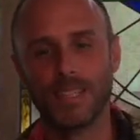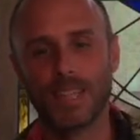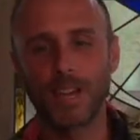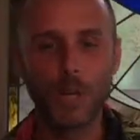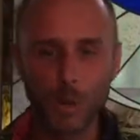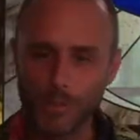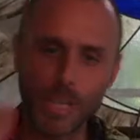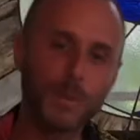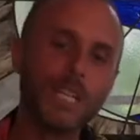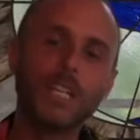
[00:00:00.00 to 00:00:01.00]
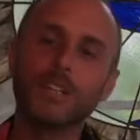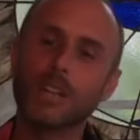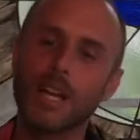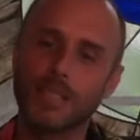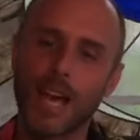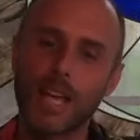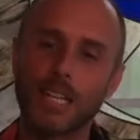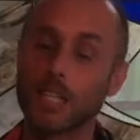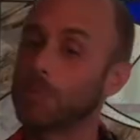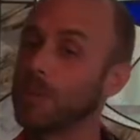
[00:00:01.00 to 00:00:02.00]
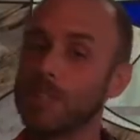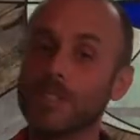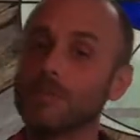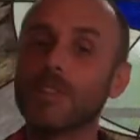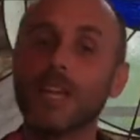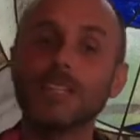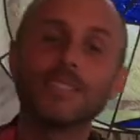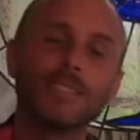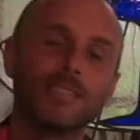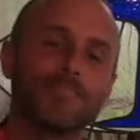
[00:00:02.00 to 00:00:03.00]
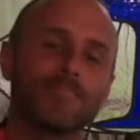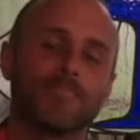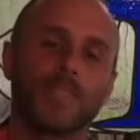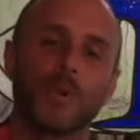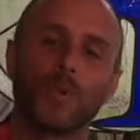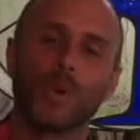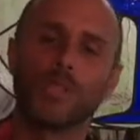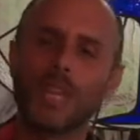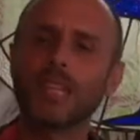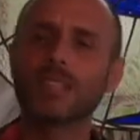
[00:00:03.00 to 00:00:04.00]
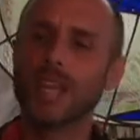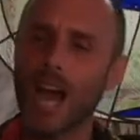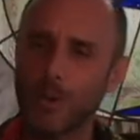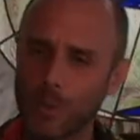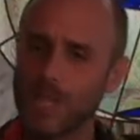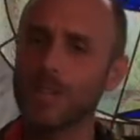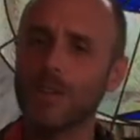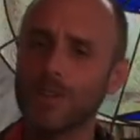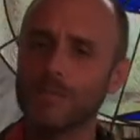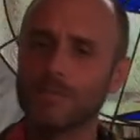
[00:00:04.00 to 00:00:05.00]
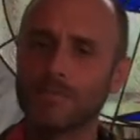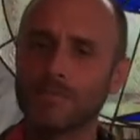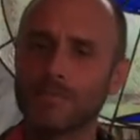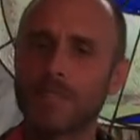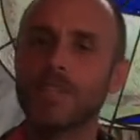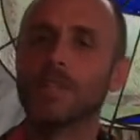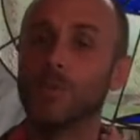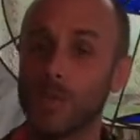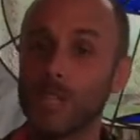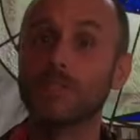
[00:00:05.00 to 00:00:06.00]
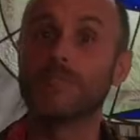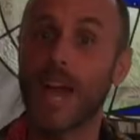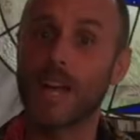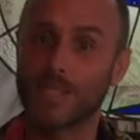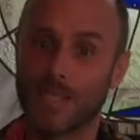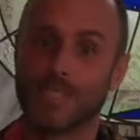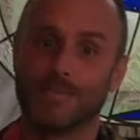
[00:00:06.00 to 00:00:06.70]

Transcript: I don't know if anyone here has had an experience of late where things got real fast.